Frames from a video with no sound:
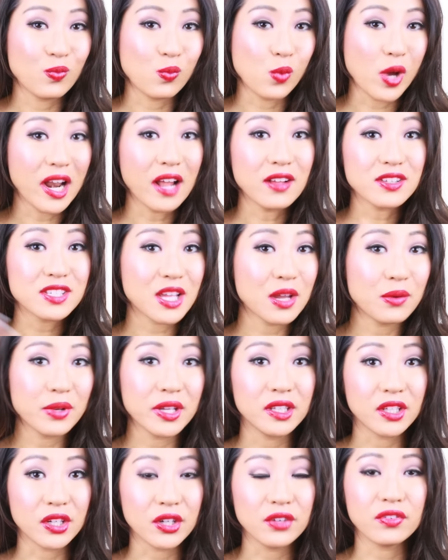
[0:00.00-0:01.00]
what else can
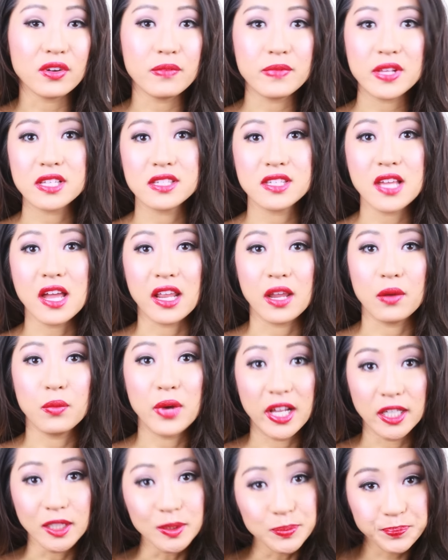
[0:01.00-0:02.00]
we learn from this study?
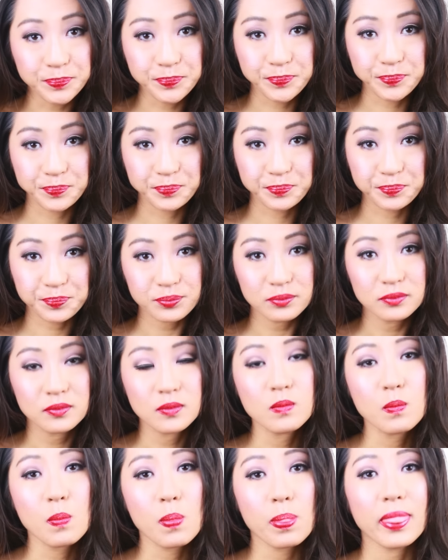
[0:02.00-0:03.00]
Well,
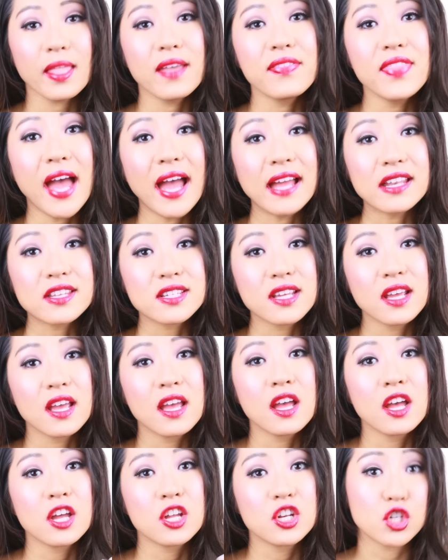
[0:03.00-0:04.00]
that
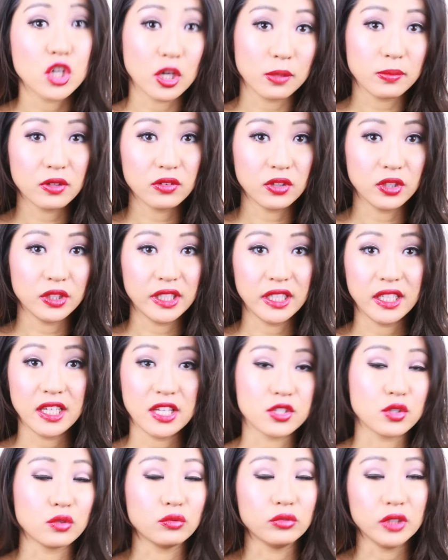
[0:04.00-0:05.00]
dermarolling is a